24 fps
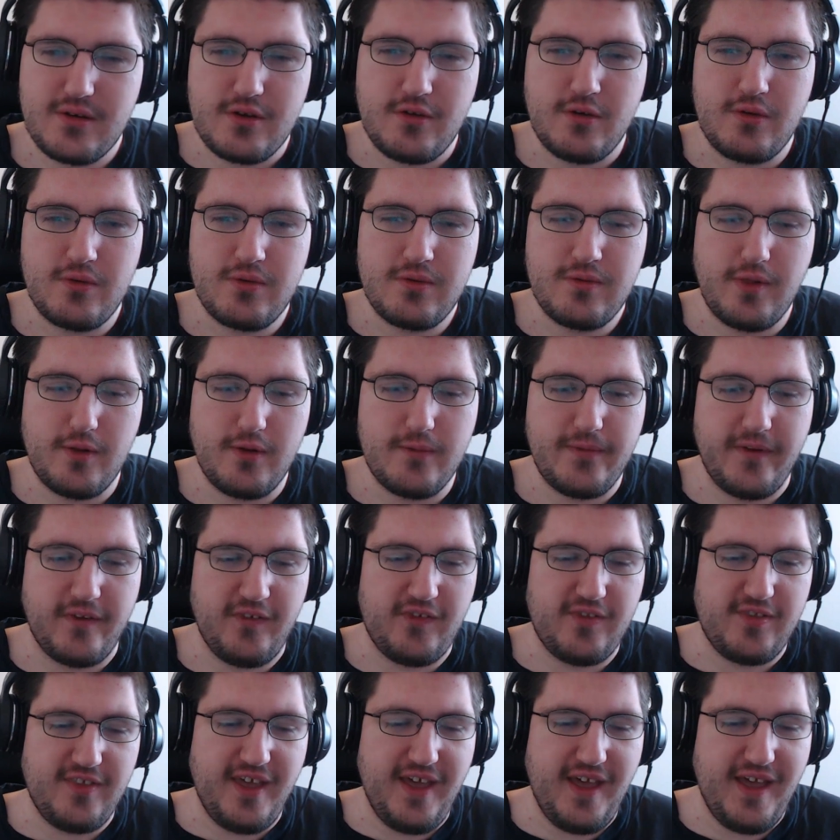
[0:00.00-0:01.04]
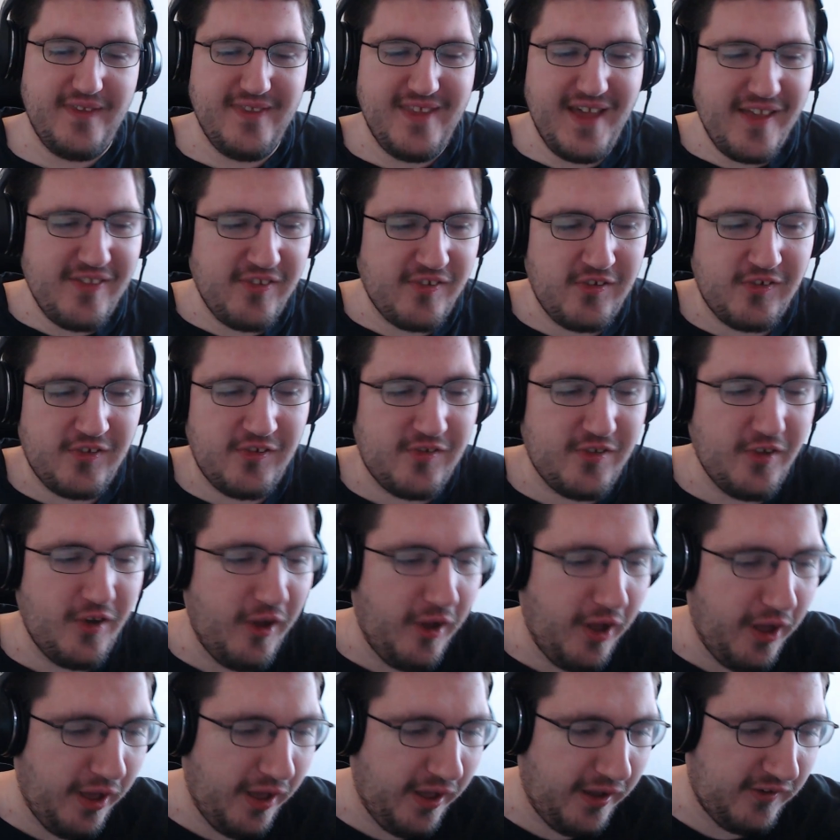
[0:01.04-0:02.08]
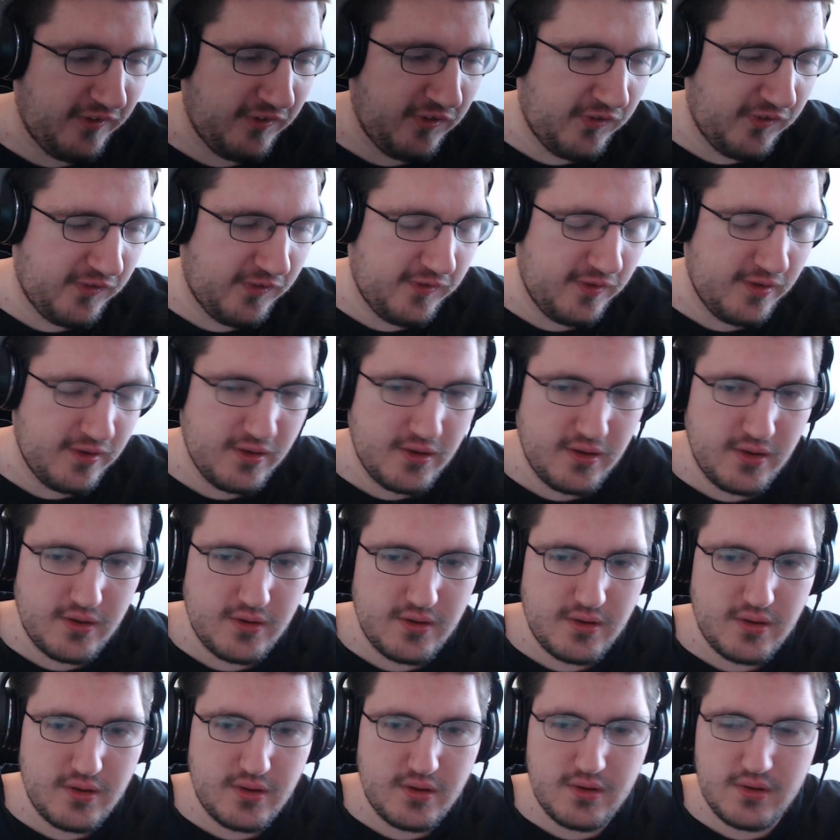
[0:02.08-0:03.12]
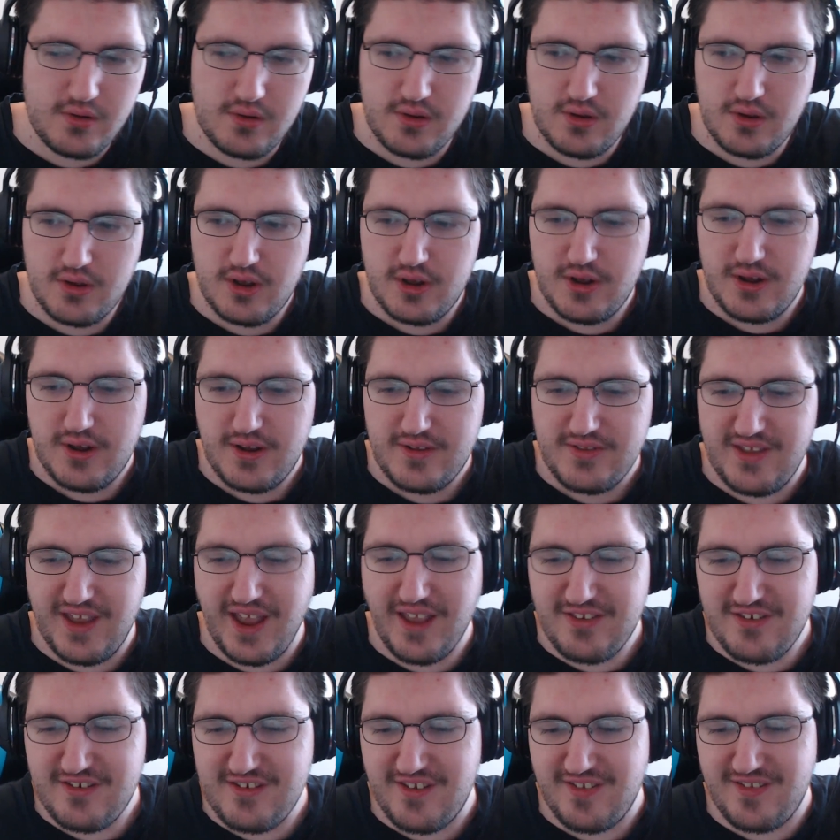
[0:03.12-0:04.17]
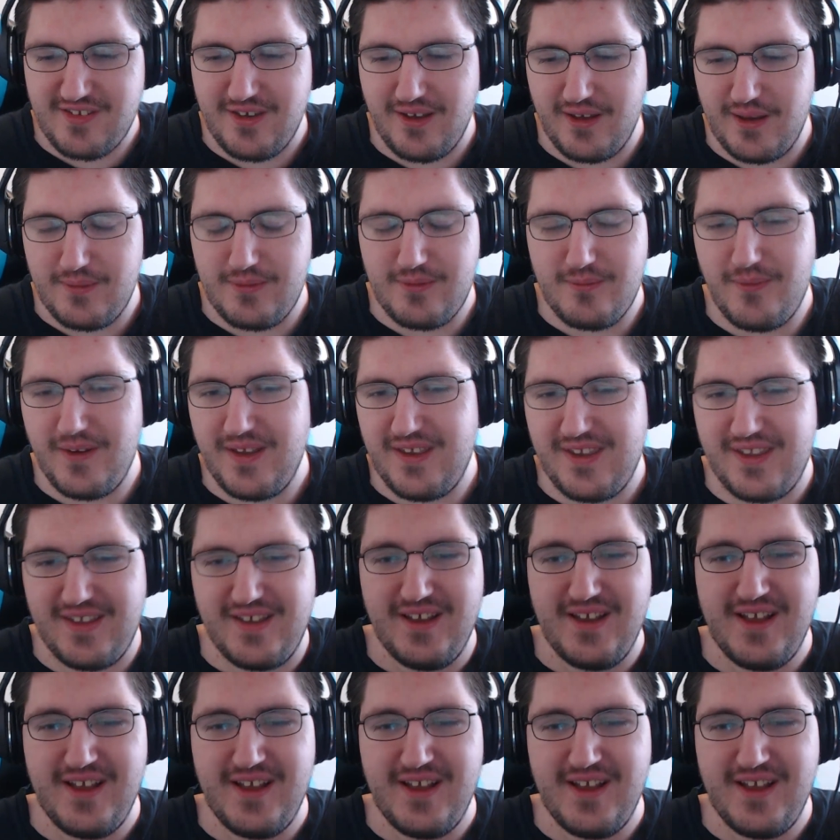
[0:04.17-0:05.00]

Clover's dead. That sucks. That just comes like